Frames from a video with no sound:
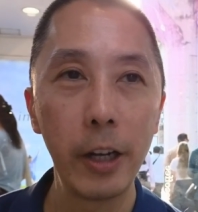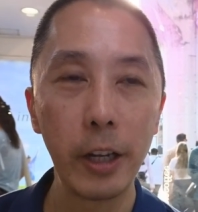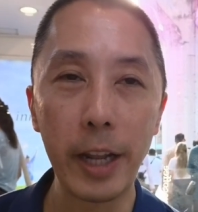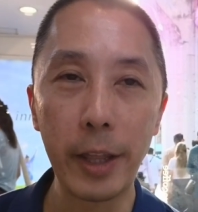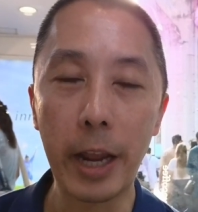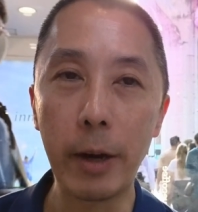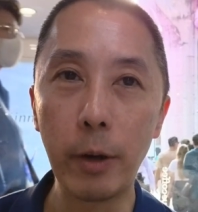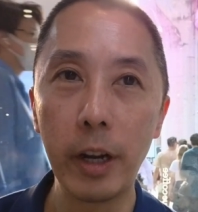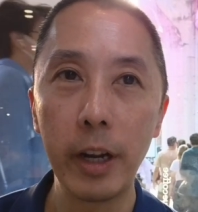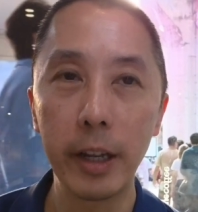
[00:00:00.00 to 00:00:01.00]
and then
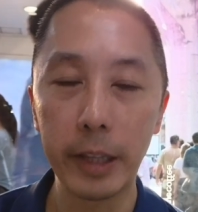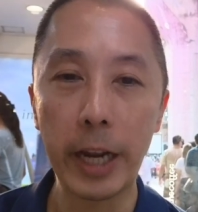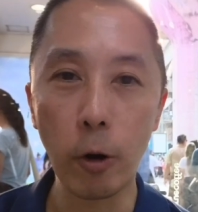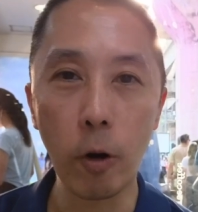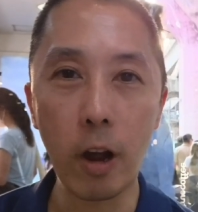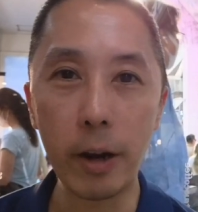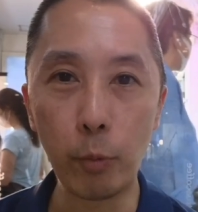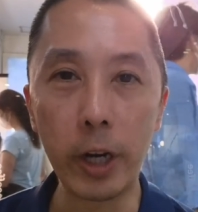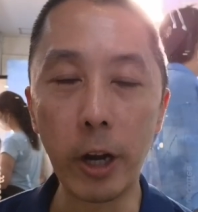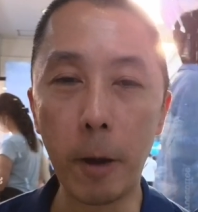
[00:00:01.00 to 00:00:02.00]
later
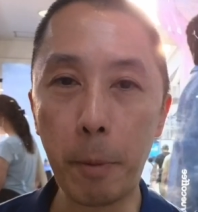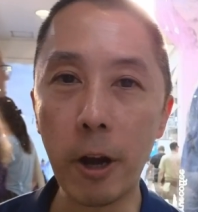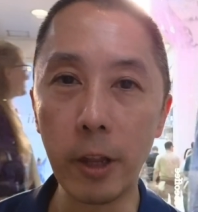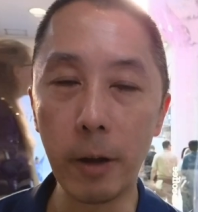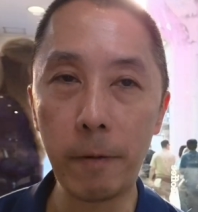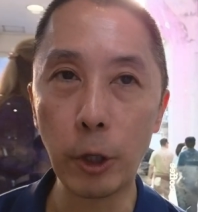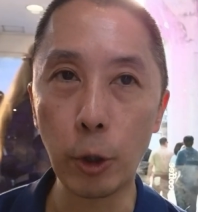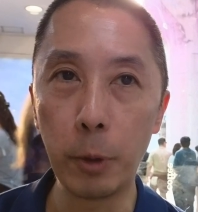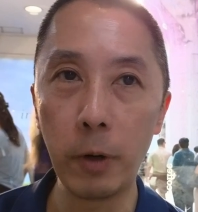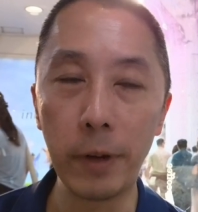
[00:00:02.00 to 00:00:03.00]
on, upon the official
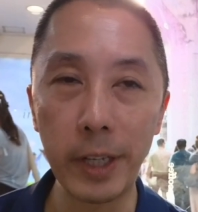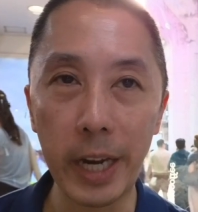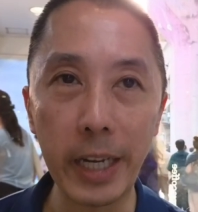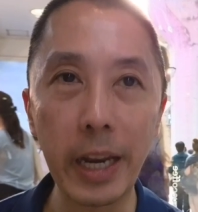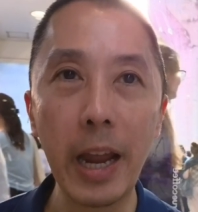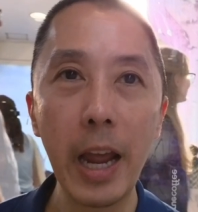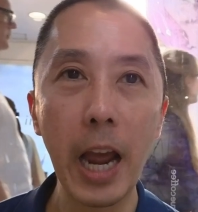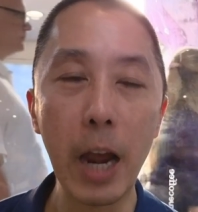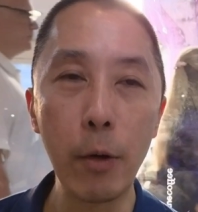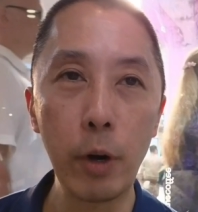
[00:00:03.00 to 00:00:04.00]
move-in date,
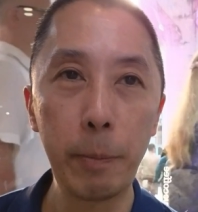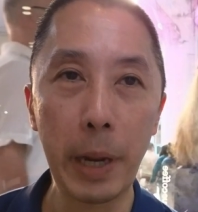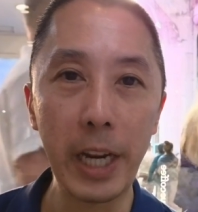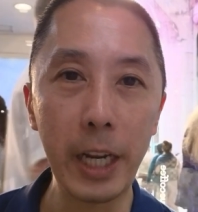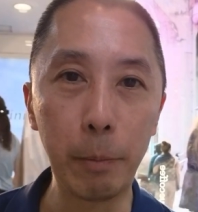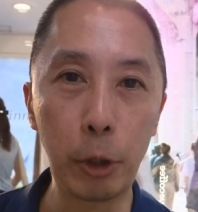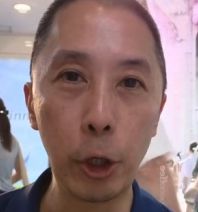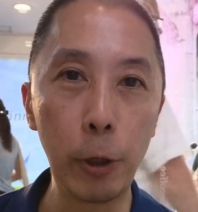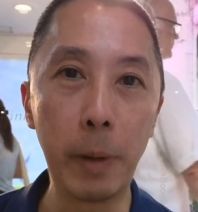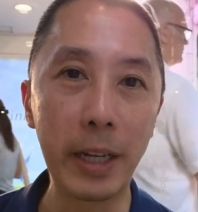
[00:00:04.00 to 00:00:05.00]
I would pay him 2
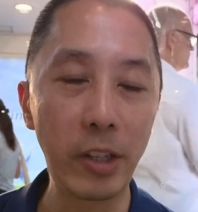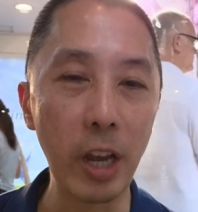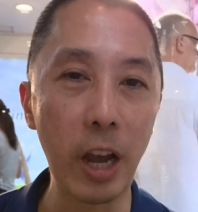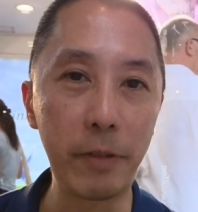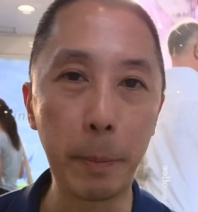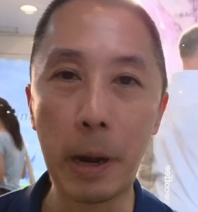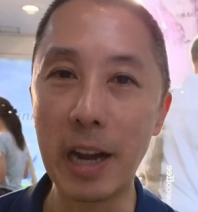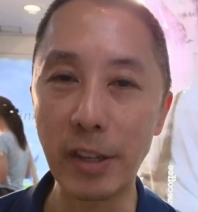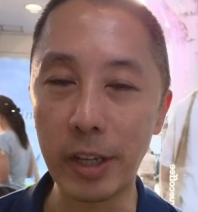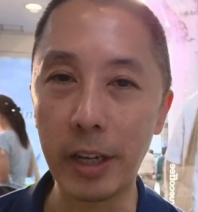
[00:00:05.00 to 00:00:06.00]
months of
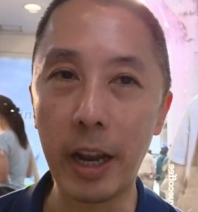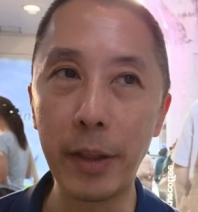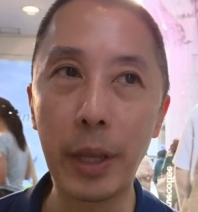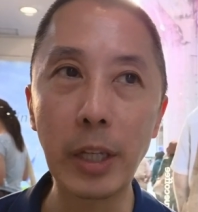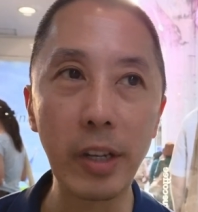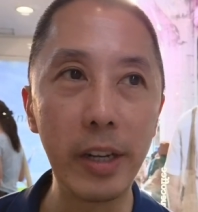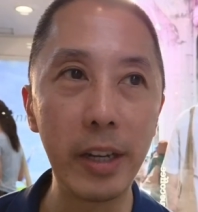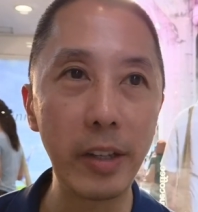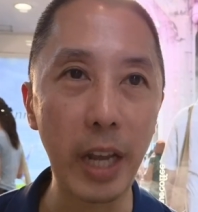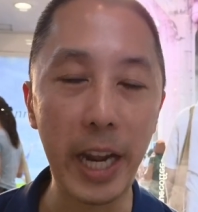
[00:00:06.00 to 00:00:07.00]
deposit. And this
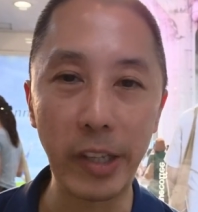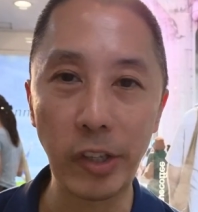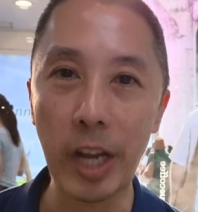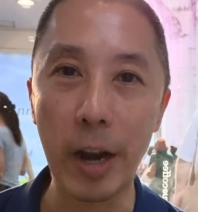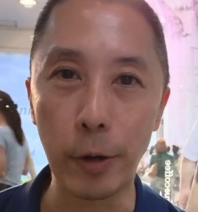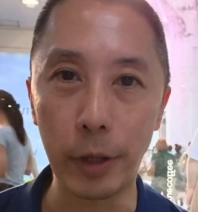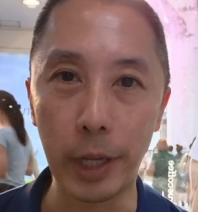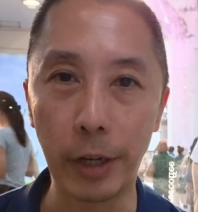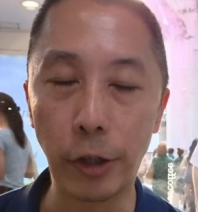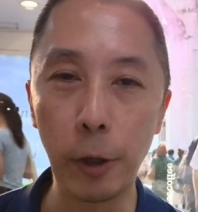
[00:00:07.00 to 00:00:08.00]
is a standard
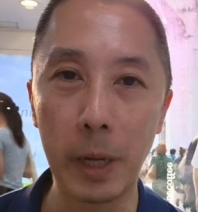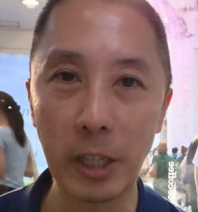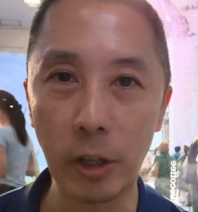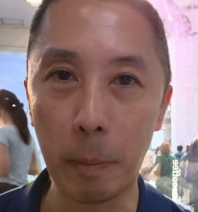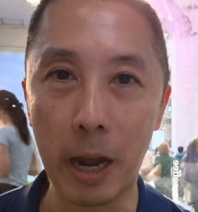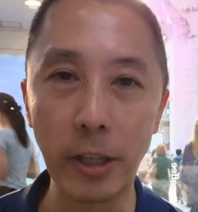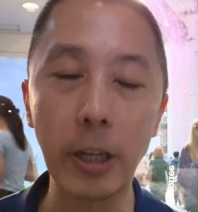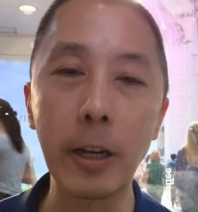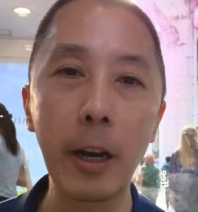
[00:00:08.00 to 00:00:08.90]
thing, 2 months deposit